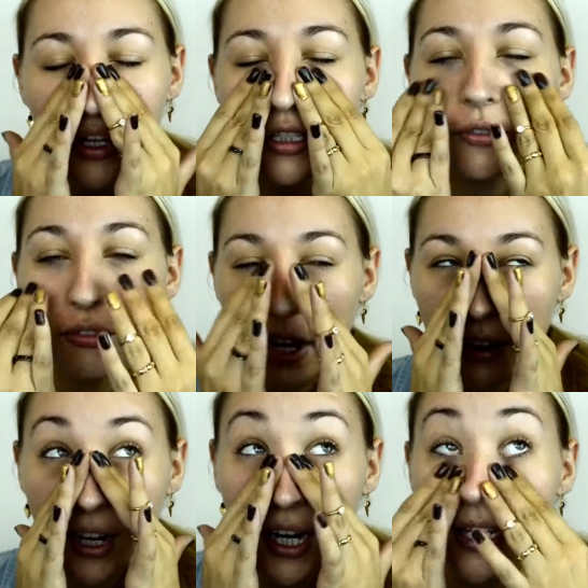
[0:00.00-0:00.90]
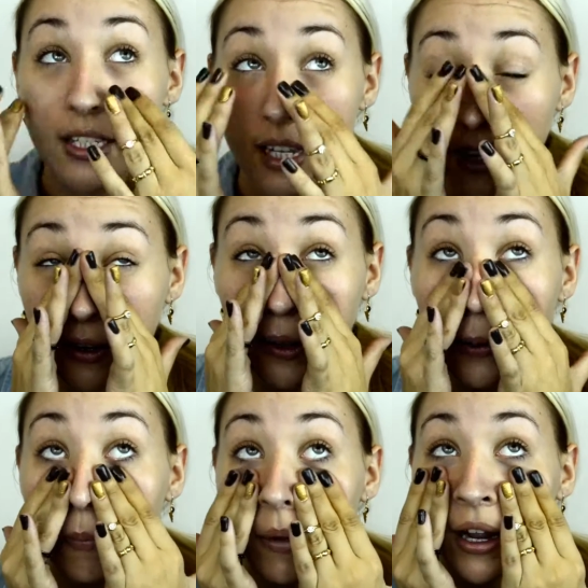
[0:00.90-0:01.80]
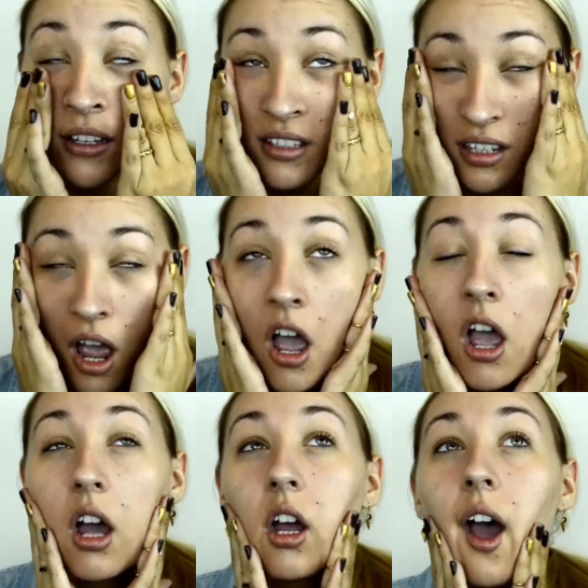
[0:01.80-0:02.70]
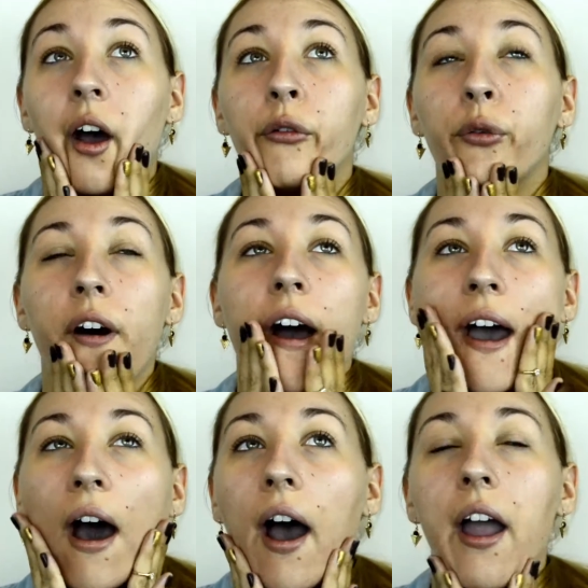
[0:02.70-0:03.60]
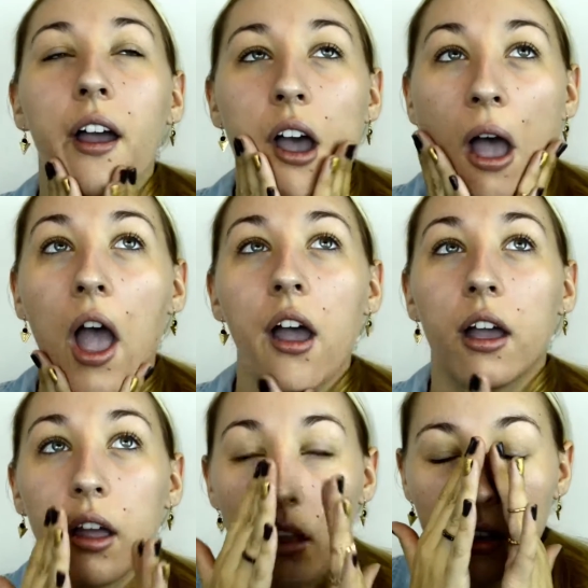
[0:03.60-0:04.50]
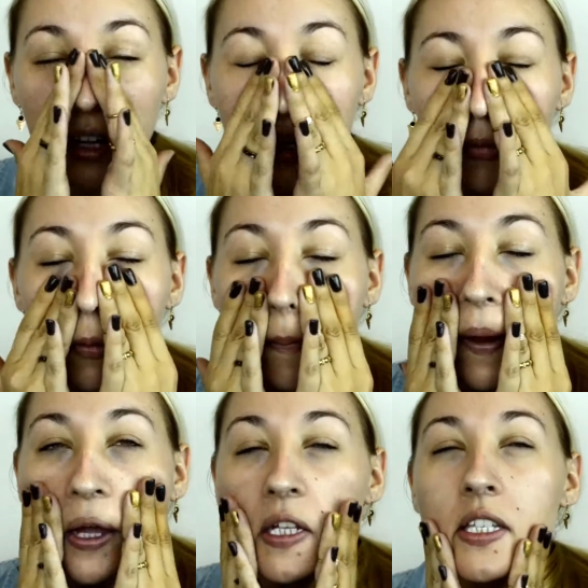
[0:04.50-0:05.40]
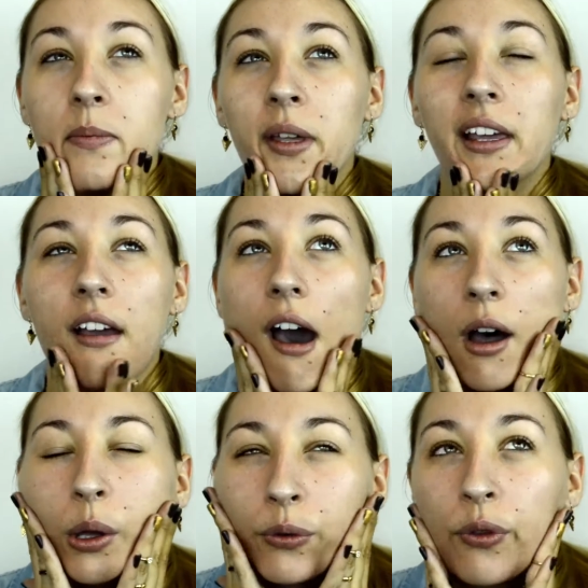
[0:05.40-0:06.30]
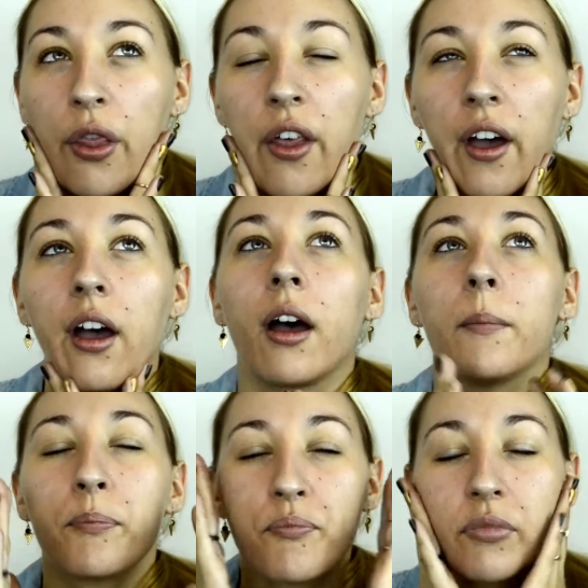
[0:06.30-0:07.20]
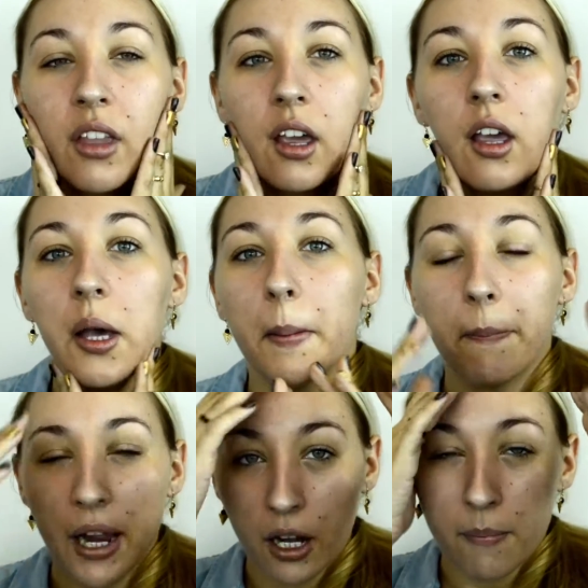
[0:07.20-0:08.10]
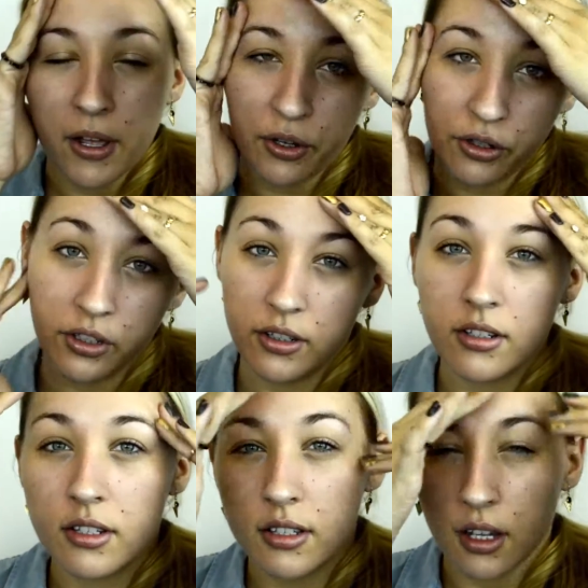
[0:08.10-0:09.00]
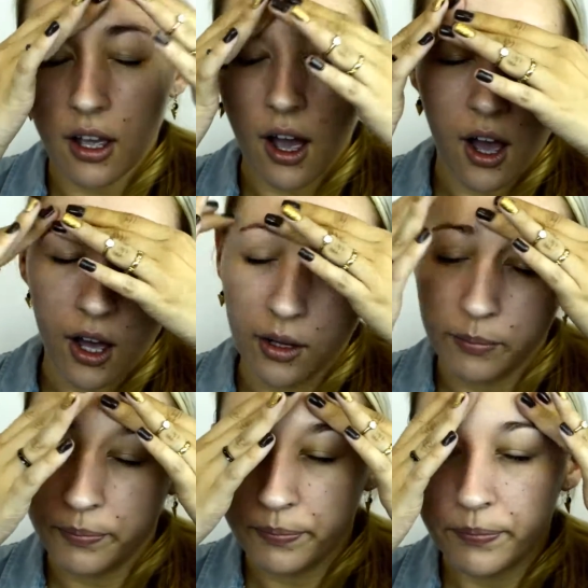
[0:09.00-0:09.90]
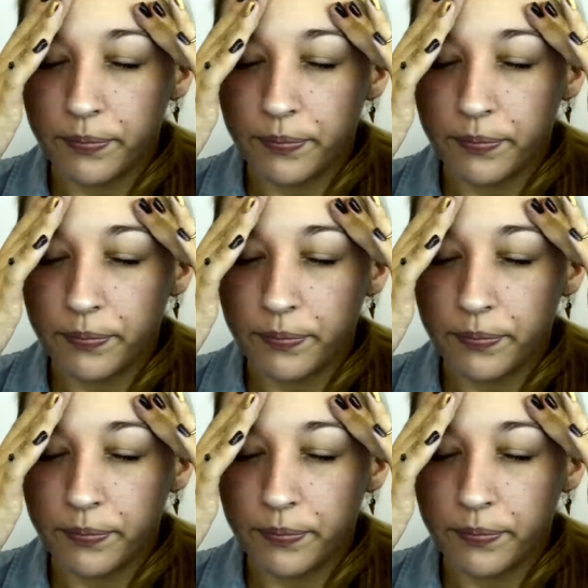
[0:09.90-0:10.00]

very silicone based, FYI. It reminds me of the Bare Minerals Primetime